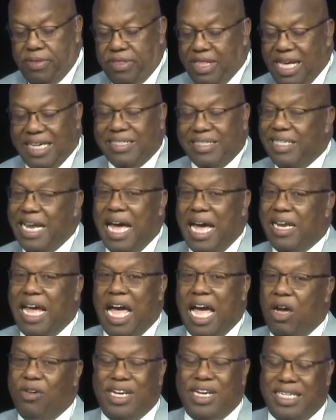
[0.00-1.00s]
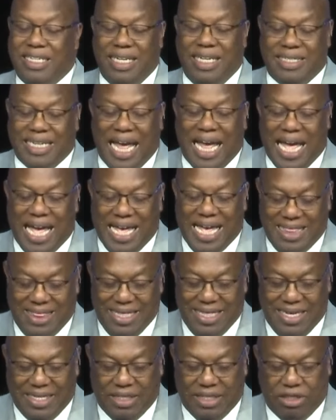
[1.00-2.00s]
That's not how he designed
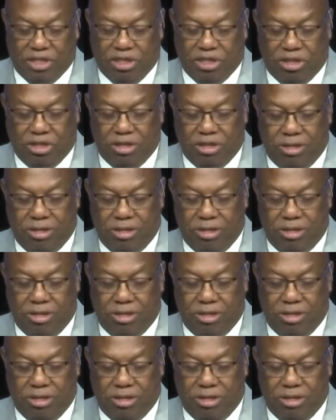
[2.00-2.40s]
this.